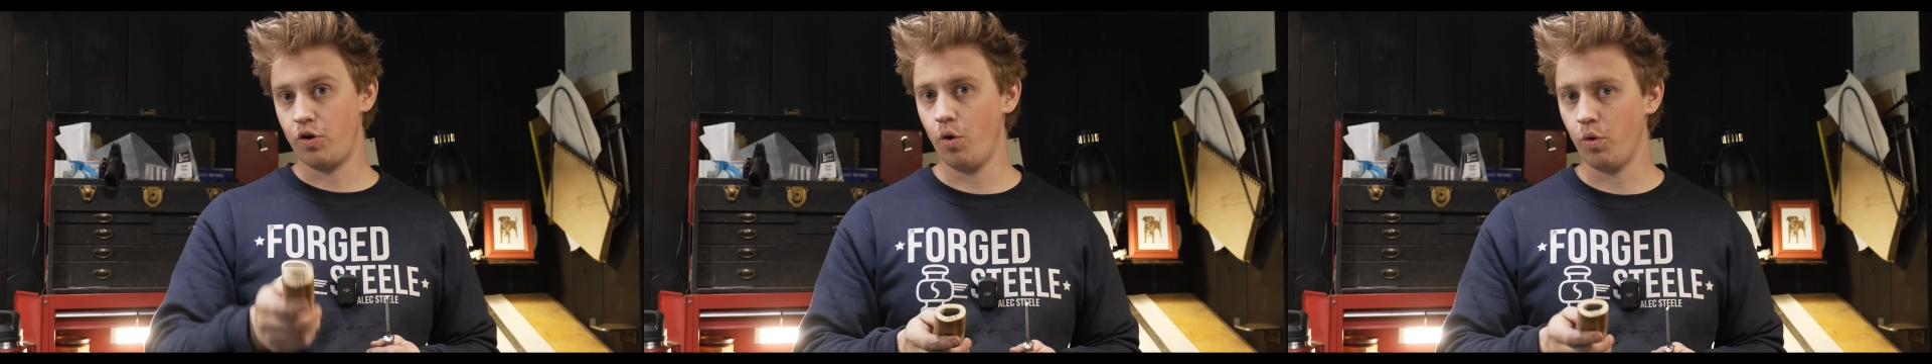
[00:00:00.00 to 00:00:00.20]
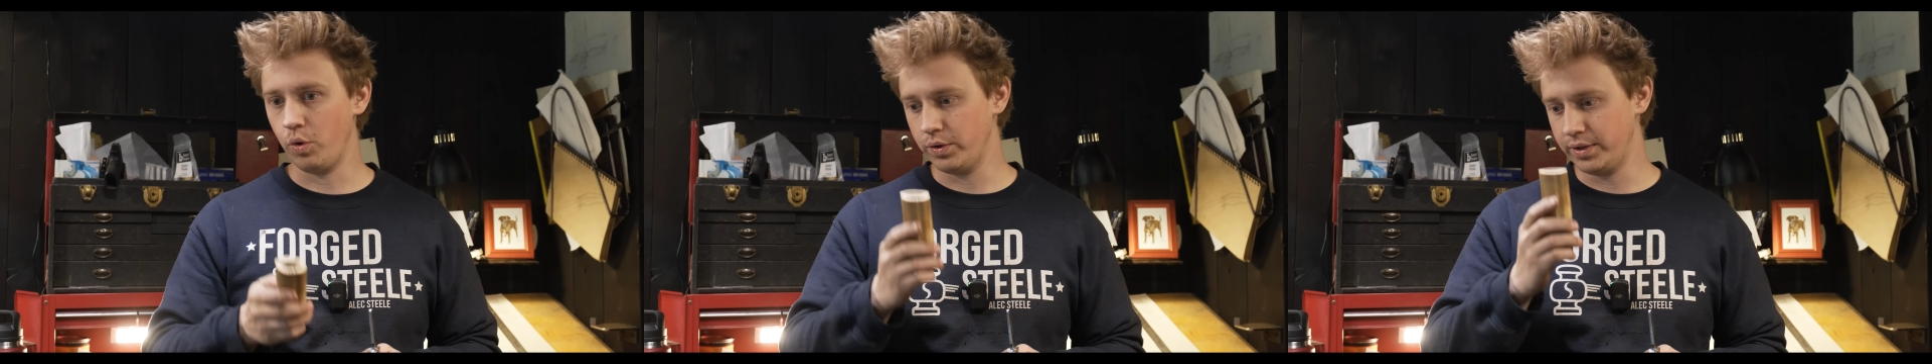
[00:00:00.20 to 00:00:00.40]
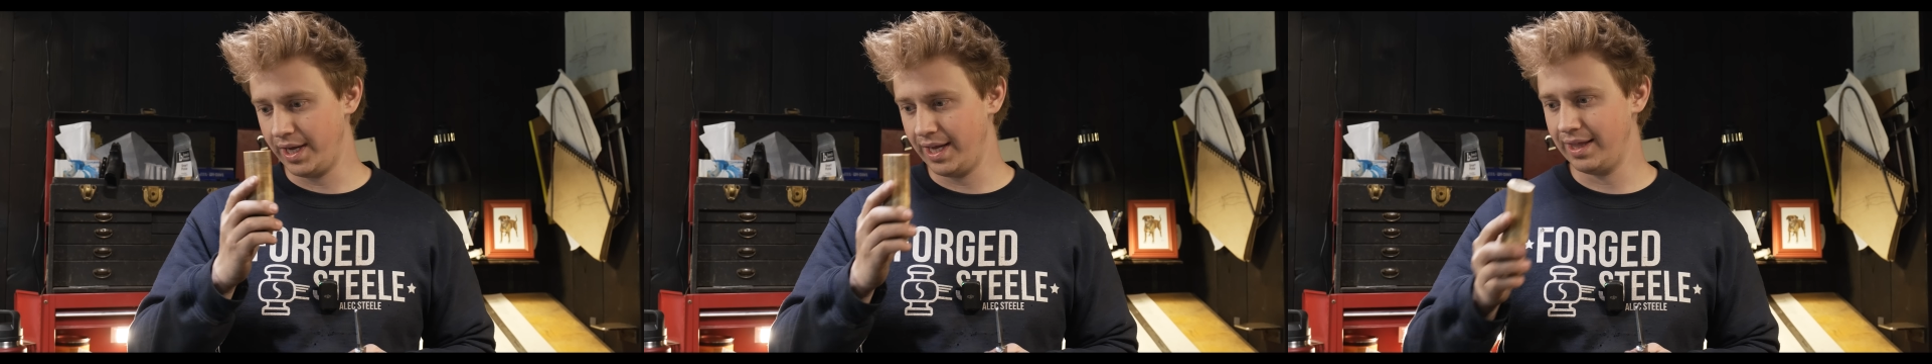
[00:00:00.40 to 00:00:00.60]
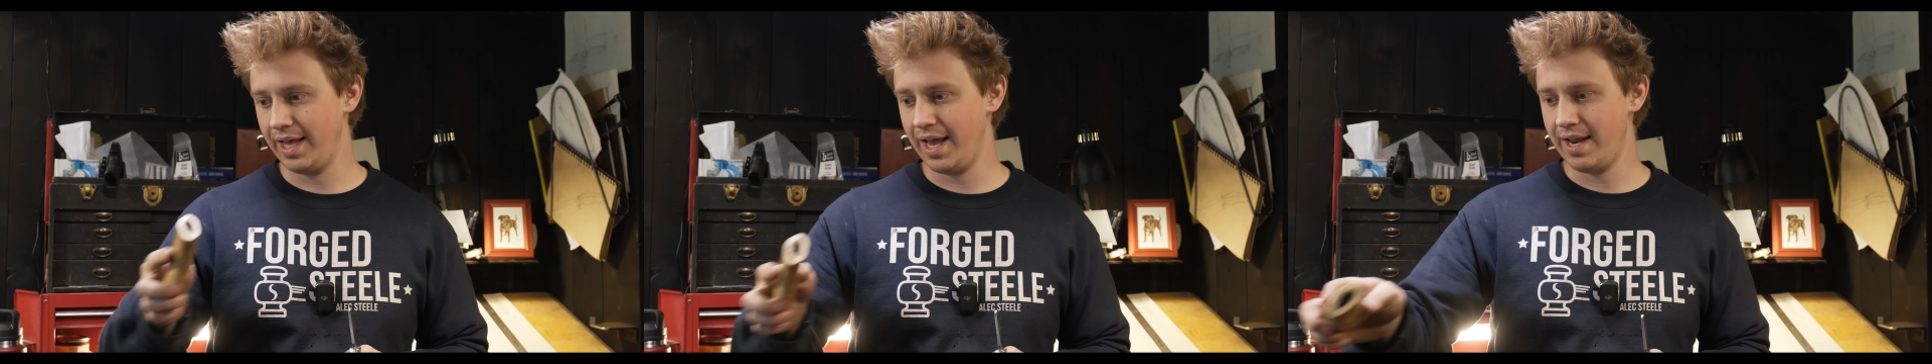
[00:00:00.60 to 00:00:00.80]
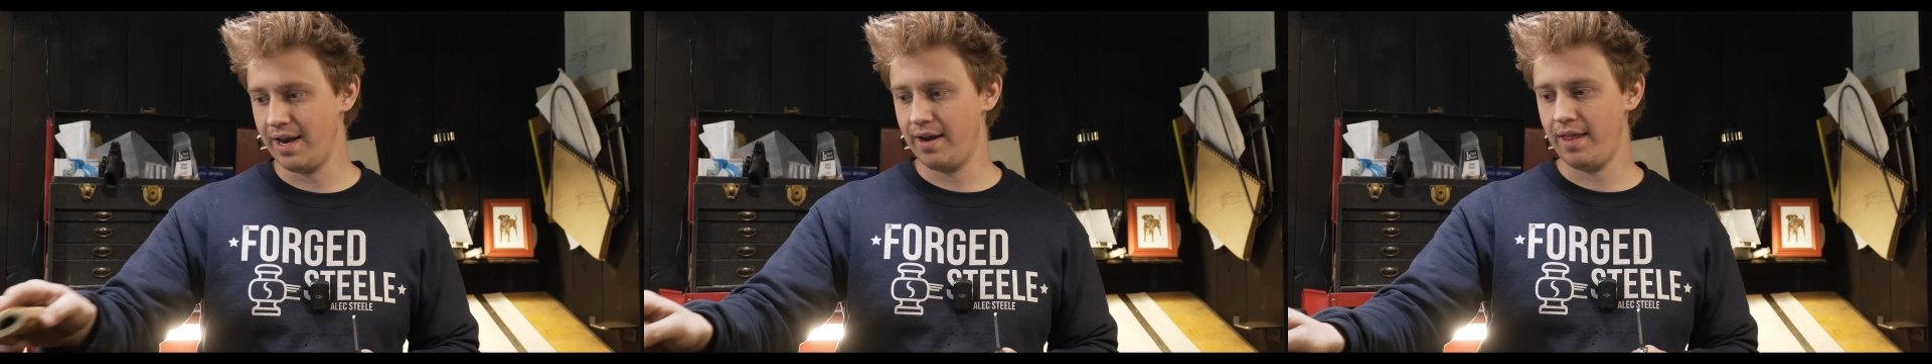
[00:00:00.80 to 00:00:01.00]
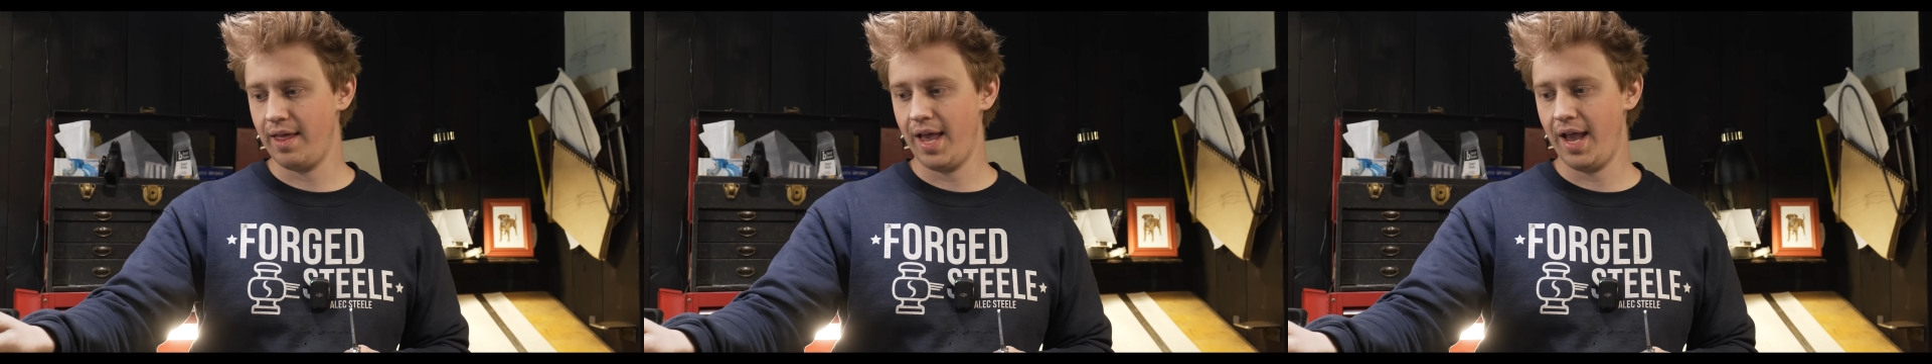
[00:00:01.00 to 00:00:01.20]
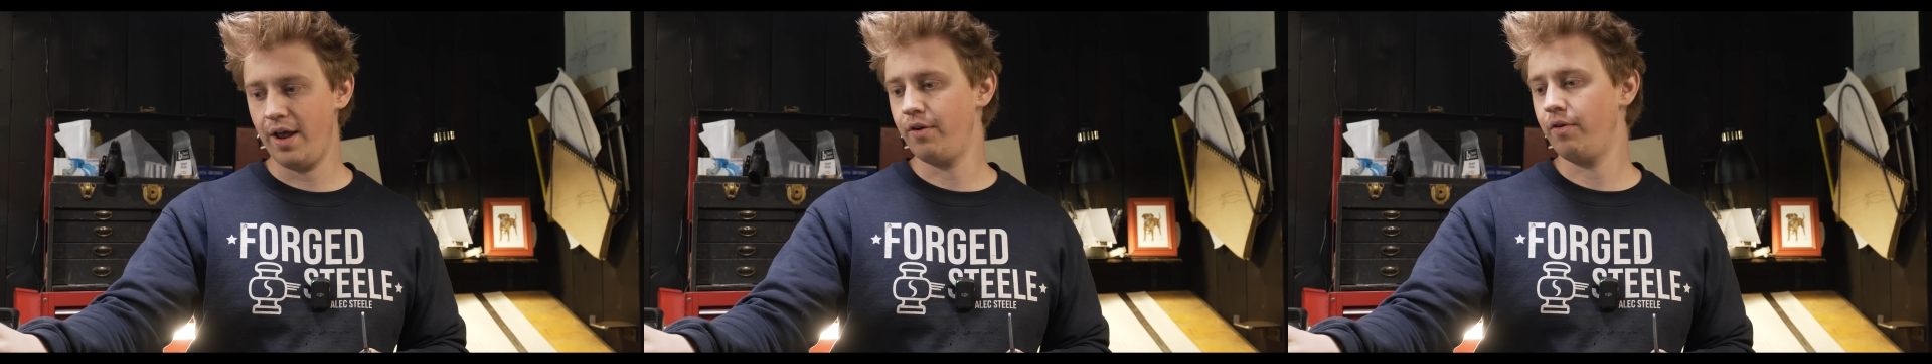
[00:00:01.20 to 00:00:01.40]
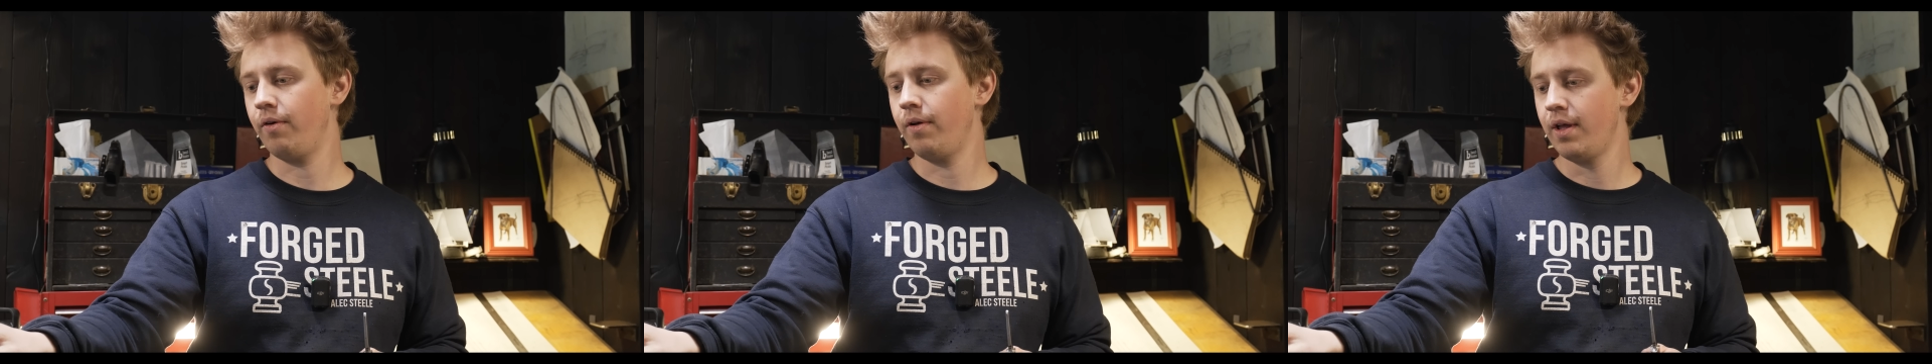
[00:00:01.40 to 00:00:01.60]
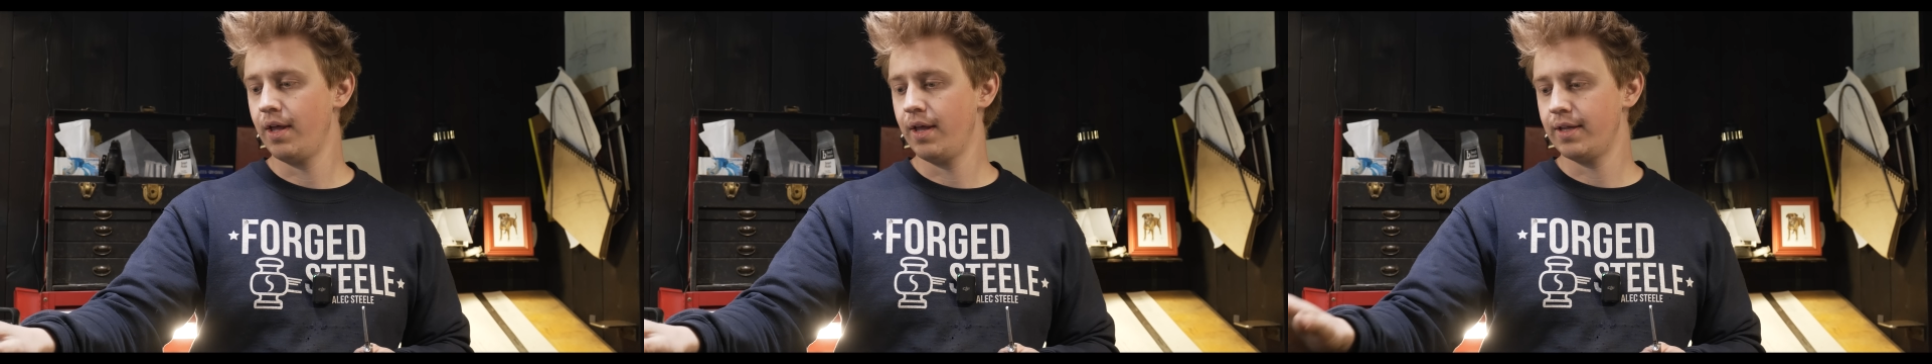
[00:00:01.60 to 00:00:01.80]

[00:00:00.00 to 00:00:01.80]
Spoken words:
gold inlaid into the handle.